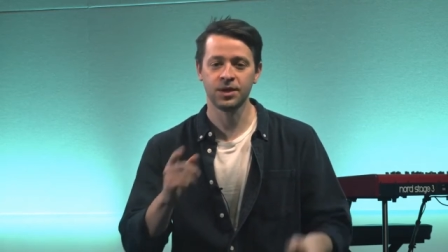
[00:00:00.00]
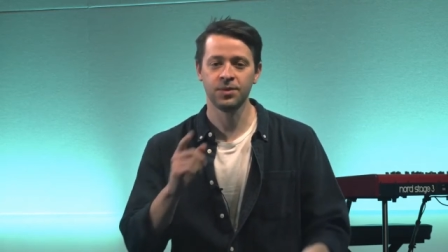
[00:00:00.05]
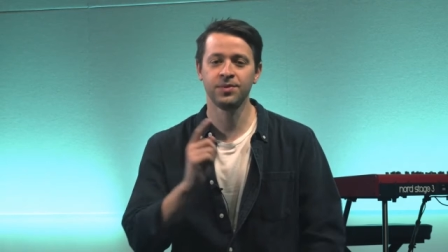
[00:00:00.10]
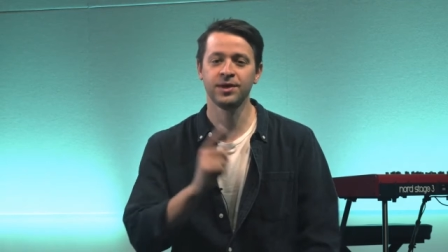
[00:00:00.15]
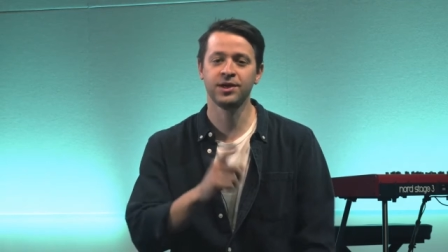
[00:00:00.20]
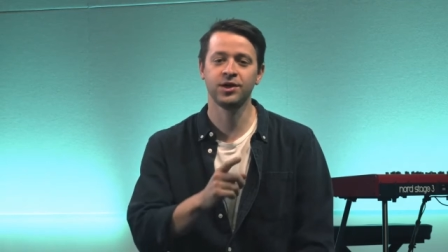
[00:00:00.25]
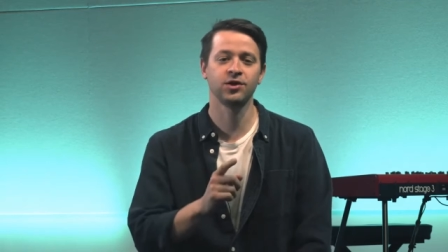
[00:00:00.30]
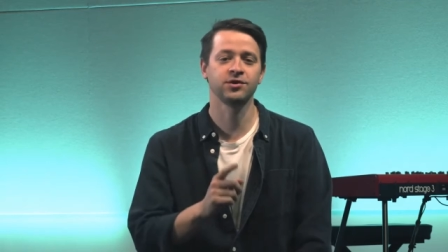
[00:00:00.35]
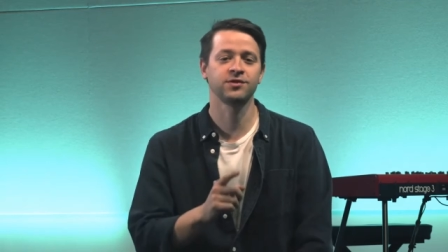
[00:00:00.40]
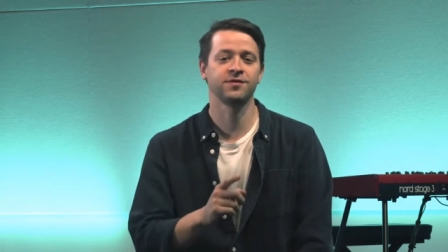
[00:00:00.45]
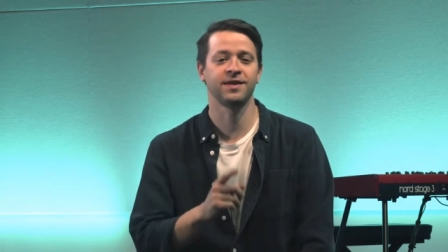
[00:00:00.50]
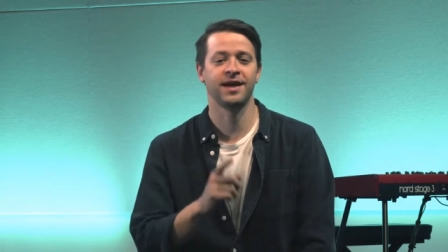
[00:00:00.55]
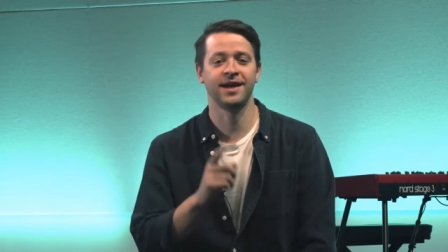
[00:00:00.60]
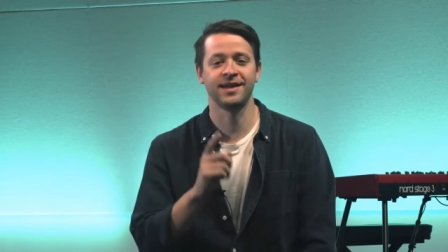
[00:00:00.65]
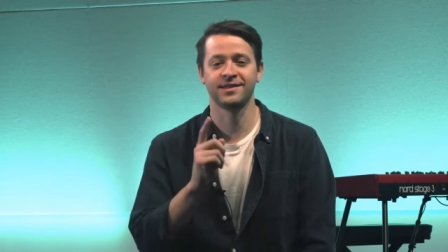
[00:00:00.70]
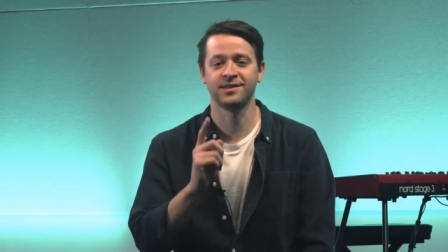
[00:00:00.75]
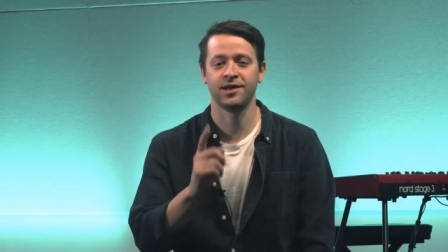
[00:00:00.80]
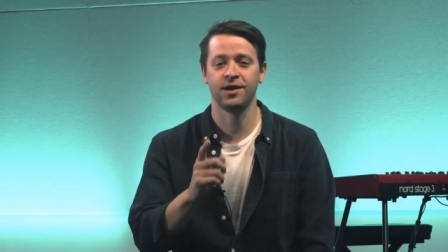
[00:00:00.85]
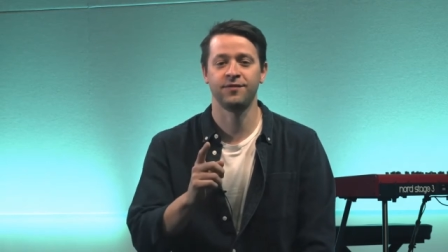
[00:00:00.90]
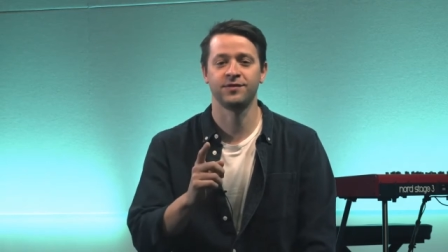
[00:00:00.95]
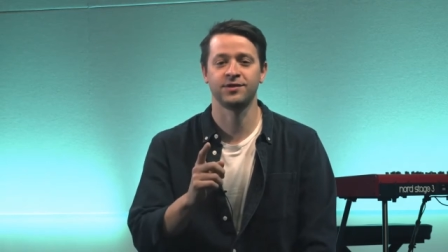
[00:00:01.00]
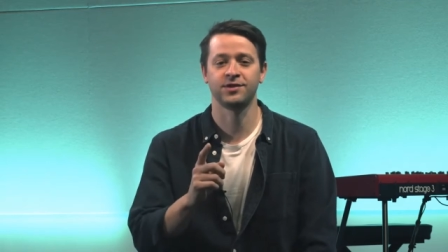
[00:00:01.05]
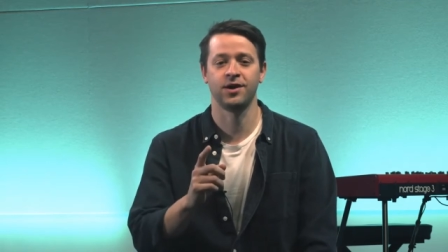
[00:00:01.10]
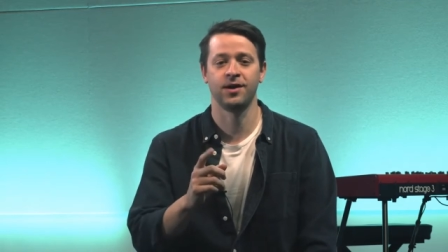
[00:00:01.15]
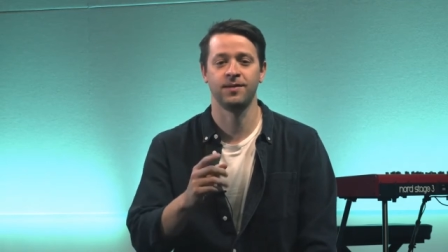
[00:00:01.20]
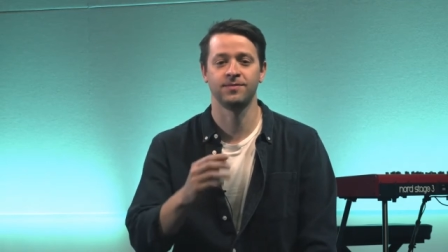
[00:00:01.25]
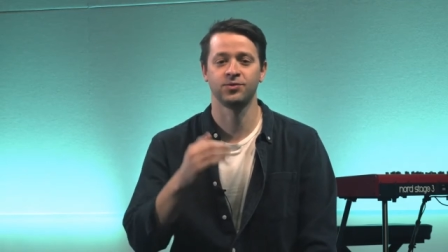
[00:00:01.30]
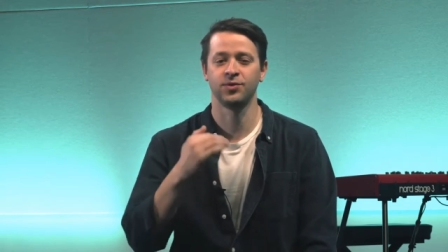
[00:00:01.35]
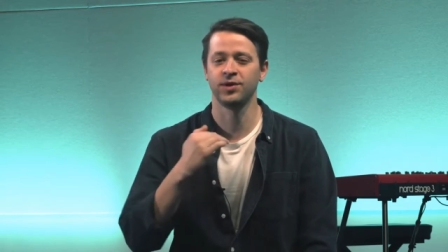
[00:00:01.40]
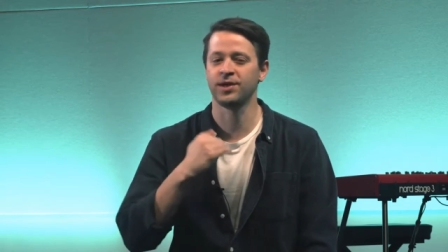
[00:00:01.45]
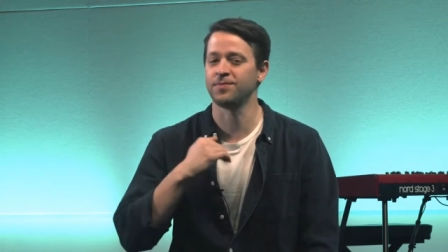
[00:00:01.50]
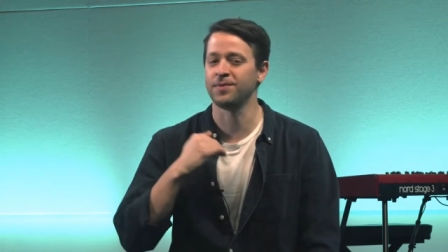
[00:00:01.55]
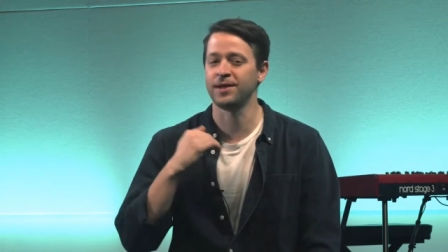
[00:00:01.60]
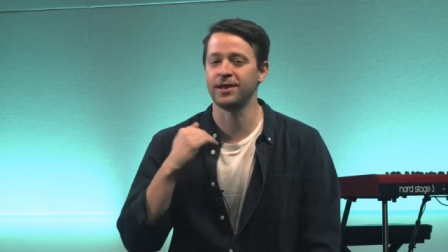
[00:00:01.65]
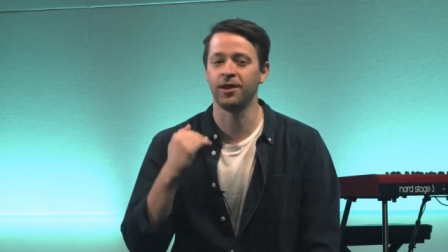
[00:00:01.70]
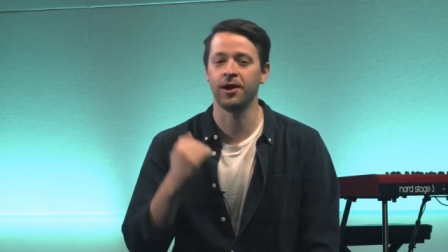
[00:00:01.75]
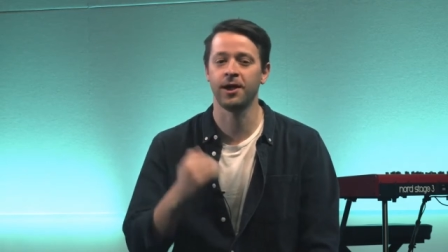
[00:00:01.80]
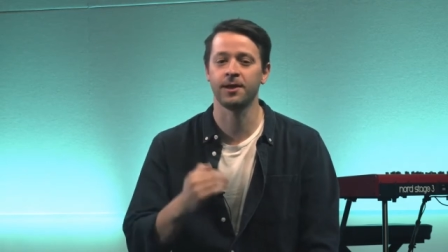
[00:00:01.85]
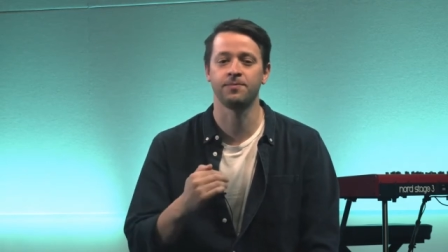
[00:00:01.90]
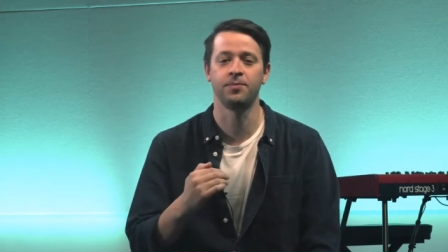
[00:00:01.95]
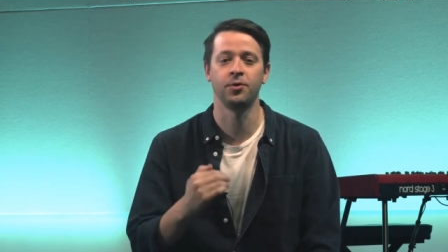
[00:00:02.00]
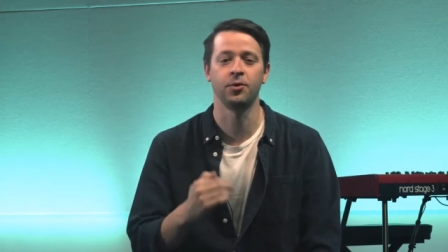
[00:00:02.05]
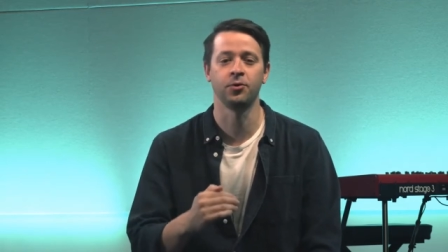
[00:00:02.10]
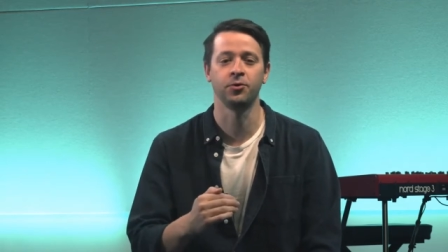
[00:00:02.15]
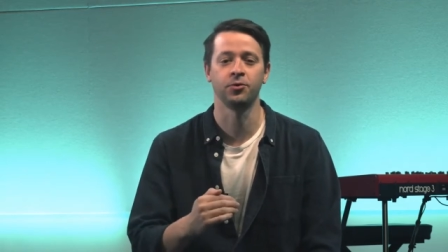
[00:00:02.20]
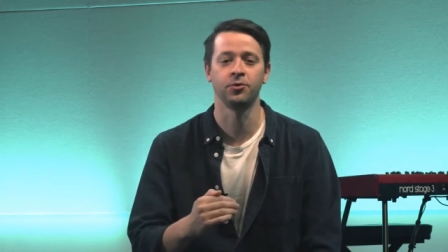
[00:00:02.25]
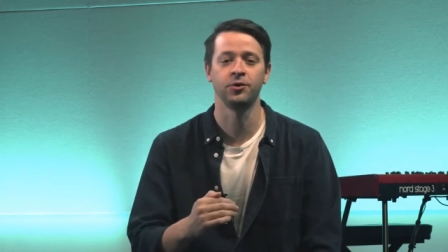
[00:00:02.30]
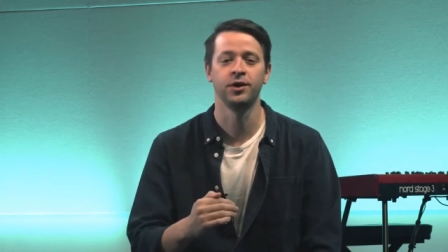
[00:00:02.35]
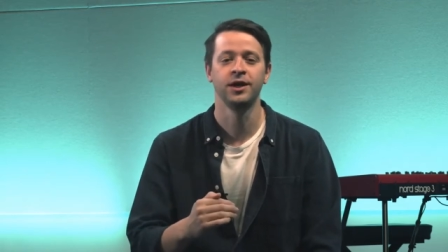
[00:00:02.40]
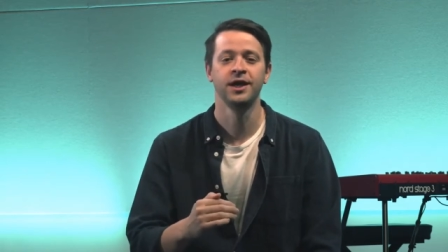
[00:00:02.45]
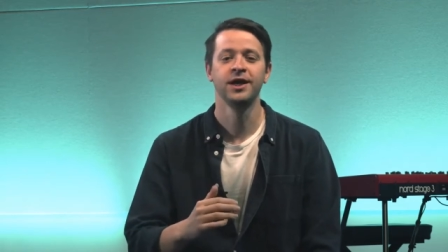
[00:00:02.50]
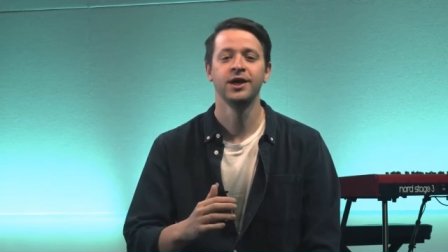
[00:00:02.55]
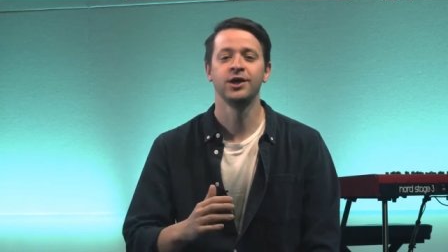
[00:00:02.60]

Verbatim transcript: Because of that, in tough times, we can be like Paul,